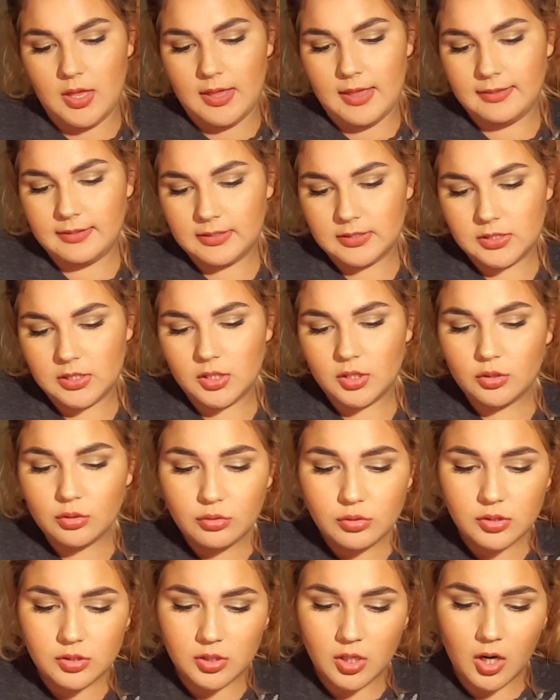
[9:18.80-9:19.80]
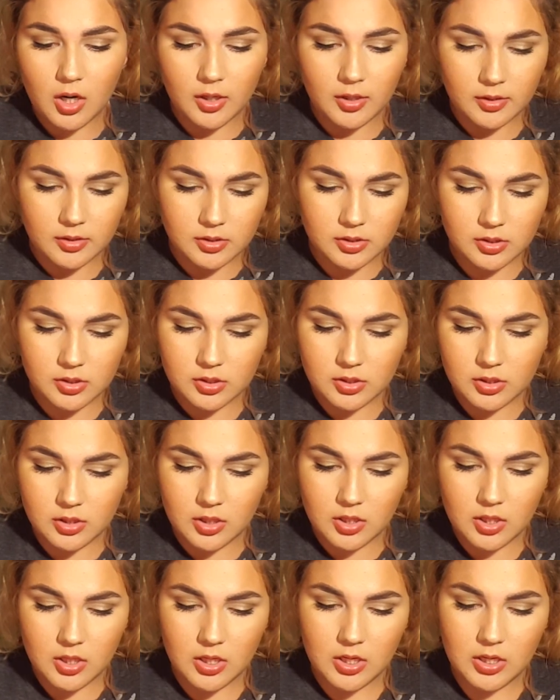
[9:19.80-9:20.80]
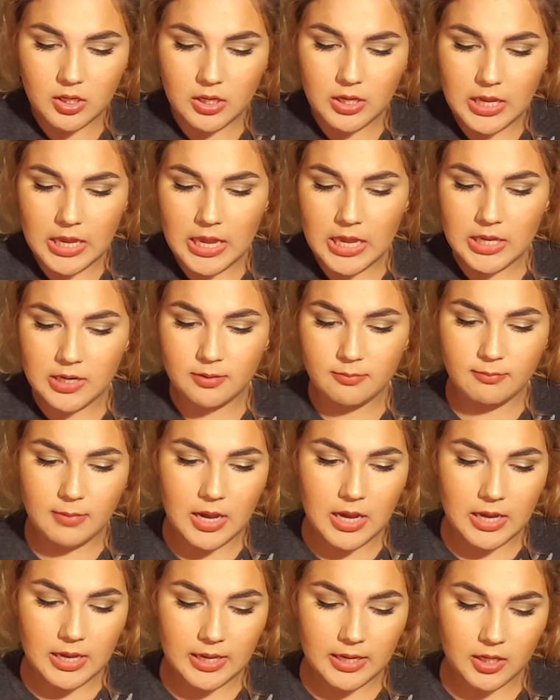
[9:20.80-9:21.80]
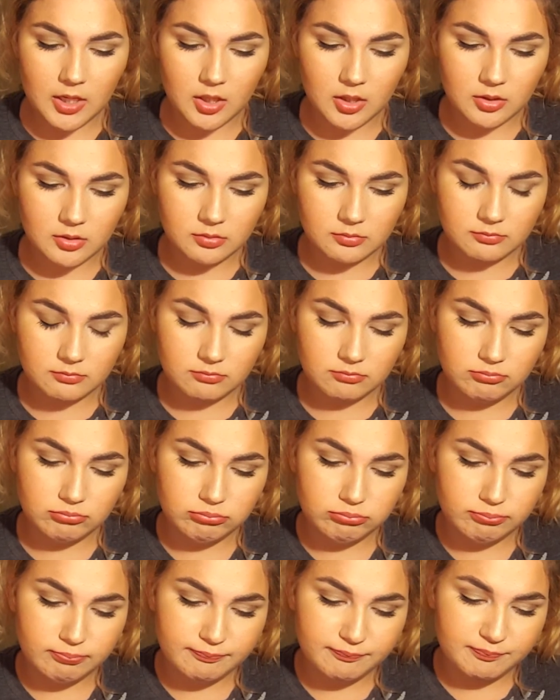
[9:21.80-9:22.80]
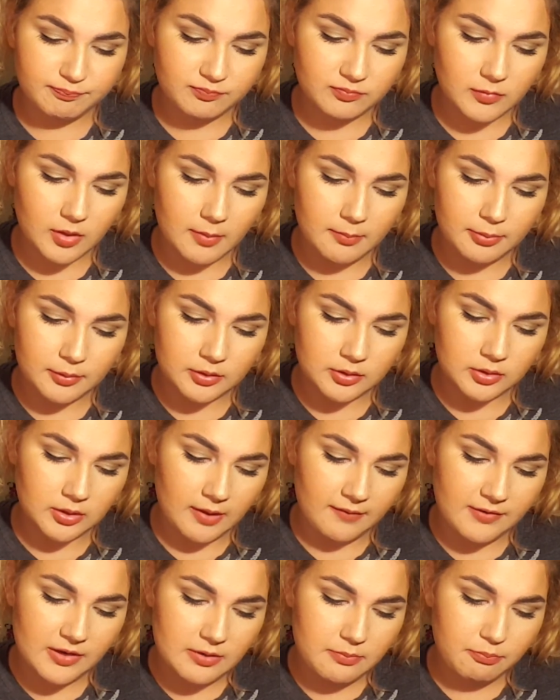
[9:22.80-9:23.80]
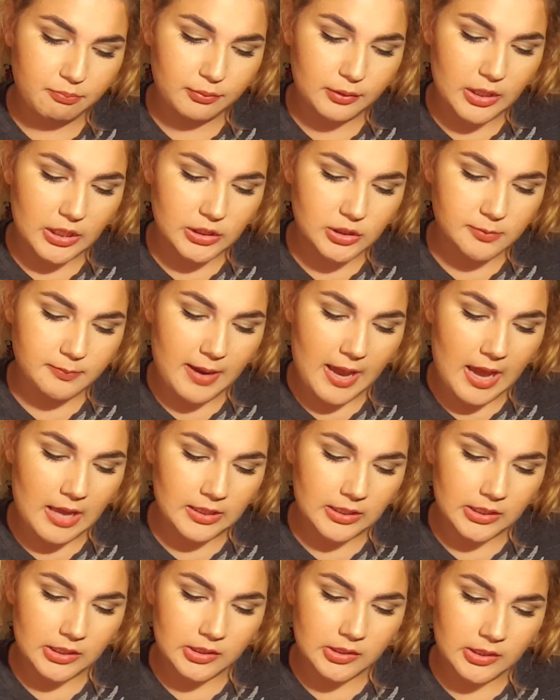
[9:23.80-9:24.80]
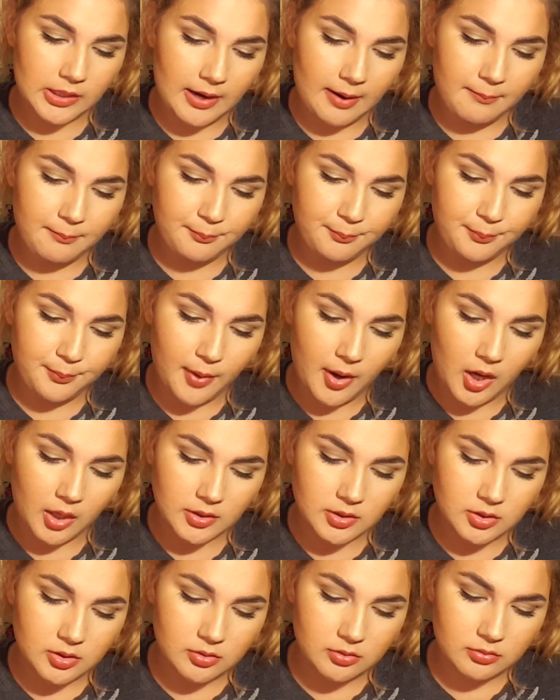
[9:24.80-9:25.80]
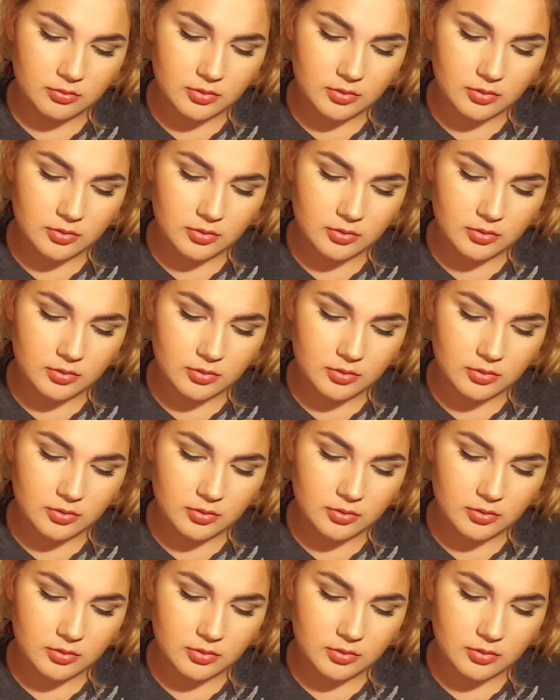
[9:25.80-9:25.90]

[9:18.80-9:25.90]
And this includes Tarte and my beloved blush palette that I bought.